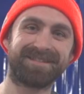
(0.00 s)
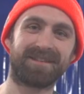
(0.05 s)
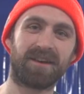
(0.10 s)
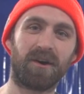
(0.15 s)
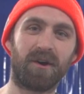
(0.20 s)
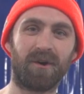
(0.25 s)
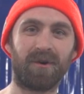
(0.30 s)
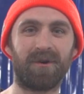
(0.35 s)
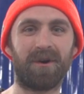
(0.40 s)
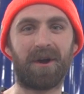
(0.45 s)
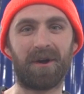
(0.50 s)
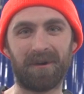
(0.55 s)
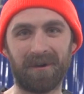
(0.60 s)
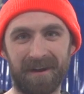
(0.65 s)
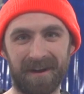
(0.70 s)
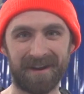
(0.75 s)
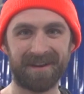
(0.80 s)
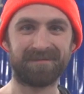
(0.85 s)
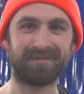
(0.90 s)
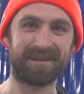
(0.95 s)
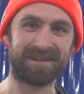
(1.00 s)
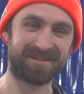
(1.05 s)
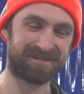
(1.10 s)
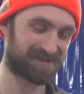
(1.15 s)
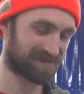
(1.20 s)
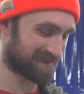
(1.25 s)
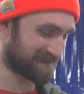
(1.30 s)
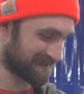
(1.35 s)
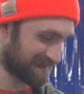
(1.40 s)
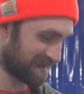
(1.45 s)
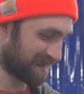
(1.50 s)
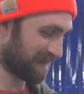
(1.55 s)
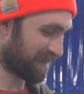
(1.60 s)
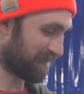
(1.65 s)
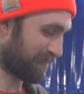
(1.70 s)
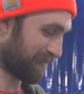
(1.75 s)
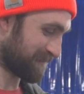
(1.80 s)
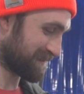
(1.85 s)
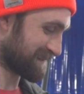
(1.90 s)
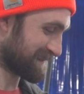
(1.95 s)
So, all right, Mister
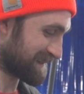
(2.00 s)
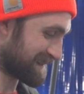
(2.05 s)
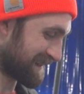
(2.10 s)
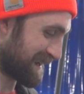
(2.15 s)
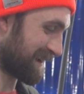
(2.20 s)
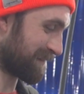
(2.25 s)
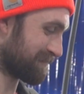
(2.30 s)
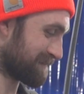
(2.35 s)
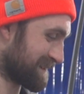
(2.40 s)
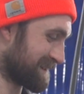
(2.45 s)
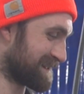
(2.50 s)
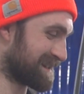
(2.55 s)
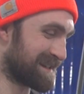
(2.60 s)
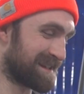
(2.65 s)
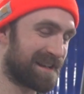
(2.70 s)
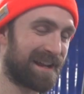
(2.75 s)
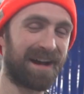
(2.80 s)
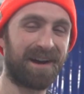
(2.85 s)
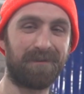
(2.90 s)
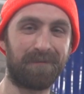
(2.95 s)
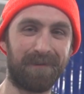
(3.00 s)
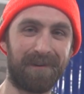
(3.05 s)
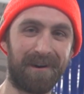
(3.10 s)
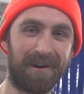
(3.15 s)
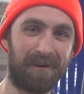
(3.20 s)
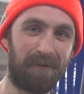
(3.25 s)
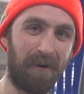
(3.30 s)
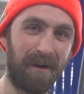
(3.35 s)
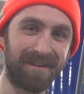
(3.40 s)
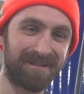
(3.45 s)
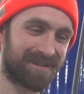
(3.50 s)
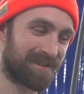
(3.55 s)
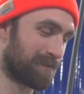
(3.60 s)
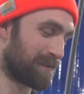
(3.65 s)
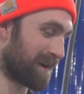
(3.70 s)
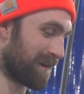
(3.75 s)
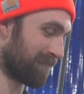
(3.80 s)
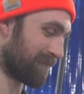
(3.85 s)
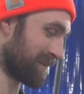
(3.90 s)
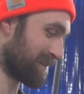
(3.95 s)
Slick, first attempt did not work
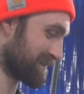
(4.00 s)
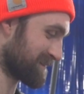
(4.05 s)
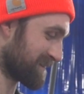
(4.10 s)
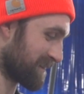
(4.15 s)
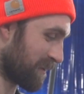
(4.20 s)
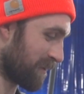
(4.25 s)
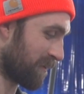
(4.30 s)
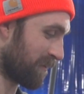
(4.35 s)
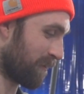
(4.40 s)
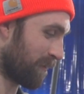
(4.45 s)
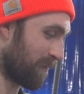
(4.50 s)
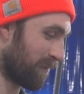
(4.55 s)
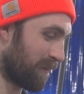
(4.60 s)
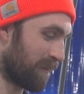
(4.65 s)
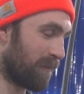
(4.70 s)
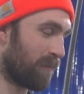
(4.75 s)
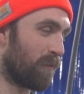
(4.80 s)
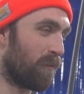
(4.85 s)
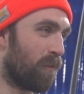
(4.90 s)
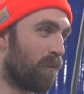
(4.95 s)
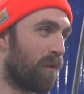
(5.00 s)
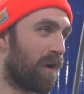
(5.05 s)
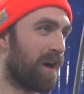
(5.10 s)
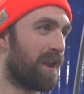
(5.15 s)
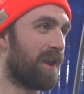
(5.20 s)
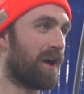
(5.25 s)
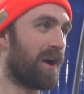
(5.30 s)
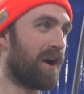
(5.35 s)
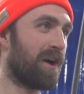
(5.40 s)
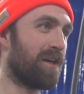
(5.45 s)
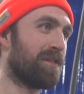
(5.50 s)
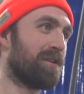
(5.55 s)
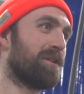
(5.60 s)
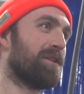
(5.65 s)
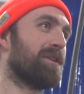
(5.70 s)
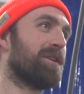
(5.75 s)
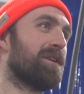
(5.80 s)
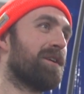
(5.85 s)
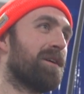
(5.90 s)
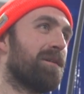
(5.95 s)
whatsoever. So what
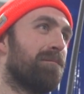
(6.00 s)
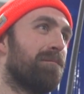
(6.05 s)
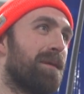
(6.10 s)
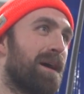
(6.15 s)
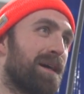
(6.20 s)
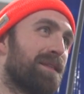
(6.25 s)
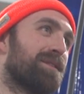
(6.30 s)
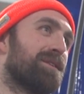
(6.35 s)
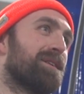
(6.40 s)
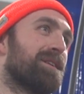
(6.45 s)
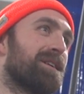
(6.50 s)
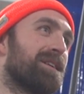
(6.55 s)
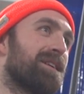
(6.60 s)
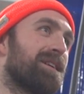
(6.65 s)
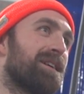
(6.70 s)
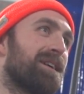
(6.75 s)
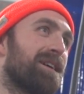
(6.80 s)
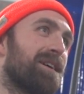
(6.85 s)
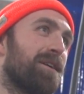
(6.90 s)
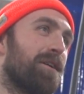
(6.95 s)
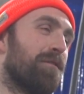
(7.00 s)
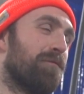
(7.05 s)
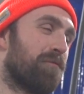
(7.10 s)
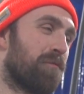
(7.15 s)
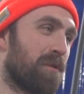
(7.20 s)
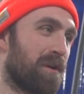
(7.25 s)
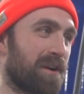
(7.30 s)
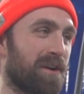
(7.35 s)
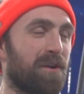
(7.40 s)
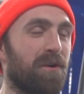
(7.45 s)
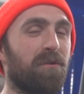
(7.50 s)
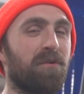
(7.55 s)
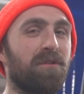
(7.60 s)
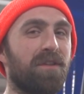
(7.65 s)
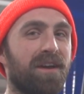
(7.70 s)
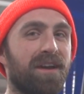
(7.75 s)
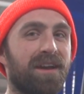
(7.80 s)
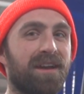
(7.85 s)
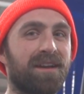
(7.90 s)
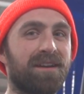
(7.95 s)
other method of work
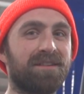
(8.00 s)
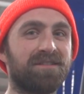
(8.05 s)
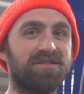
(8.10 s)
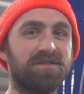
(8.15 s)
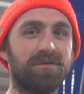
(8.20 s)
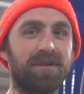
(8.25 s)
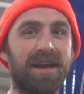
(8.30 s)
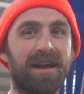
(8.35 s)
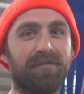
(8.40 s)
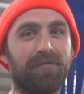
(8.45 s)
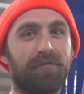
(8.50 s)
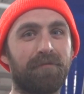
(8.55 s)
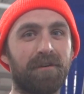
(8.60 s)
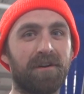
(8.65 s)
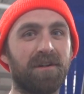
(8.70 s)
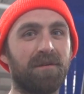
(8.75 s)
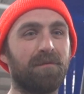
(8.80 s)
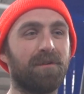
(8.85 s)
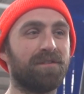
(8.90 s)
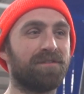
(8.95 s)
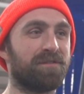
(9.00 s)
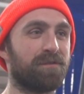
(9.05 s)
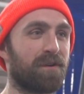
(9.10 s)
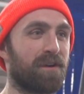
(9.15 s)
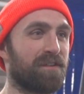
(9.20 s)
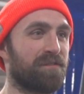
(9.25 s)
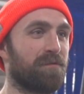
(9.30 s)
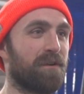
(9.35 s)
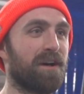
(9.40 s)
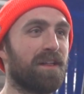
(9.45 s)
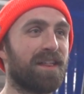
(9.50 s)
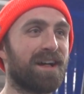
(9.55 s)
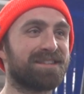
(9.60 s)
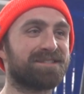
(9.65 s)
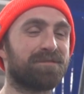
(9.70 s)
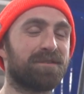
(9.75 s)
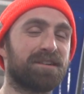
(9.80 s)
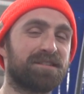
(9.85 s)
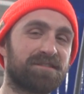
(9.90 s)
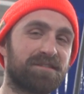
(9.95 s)
holding do we have available to us? Well,
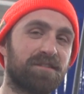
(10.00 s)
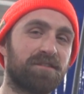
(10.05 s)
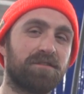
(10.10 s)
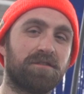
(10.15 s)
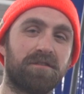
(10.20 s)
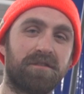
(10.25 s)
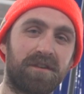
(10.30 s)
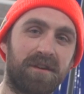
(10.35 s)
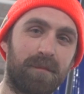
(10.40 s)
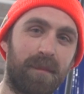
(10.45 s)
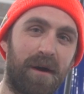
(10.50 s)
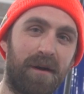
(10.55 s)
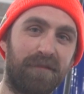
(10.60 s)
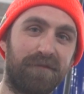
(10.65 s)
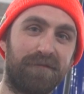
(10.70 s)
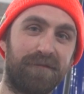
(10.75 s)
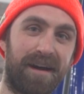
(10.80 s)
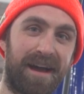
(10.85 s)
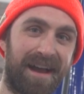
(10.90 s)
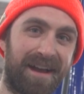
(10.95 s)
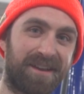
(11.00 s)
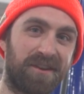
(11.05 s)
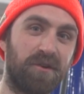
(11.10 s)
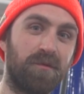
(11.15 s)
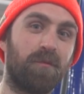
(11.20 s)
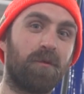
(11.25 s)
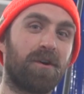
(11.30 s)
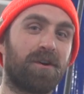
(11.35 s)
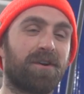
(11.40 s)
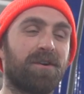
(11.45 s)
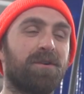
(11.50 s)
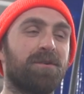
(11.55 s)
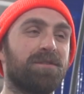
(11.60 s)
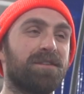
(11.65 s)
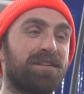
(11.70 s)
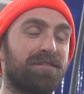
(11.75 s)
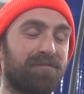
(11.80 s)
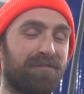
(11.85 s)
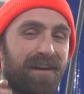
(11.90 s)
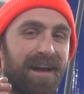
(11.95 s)
that's when I started learning about vacuum work
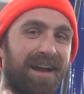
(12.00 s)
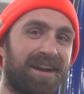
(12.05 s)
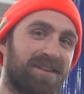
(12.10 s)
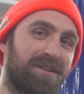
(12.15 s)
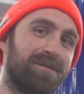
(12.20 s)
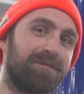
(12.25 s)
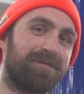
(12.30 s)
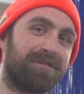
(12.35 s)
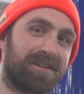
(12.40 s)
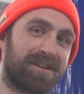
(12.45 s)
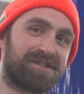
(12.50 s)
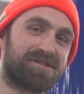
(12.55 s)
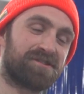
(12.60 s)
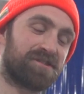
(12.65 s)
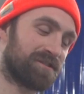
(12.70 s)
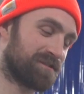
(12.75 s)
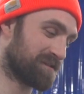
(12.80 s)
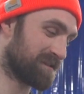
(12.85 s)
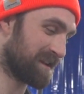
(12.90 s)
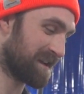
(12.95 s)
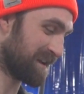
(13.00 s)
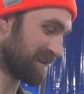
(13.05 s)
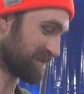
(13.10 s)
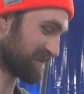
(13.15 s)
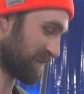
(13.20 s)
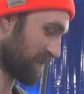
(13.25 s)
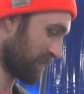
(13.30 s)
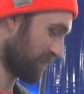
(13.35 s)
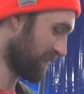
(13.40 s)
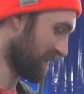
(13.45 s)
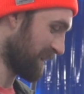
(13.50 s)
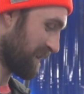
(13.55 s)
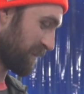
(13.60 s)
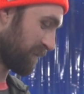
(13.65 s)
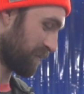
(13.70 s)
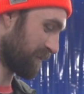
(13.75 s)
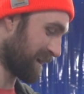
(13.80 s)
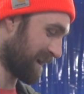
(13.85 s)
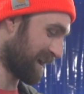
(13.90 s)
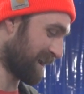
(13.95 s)
holding, vacuum fixtures. So
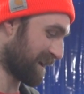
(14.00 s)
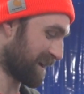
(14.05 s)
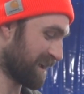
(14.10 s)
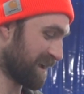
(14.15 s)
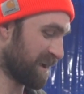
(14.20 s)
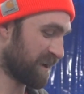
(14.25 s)
you're not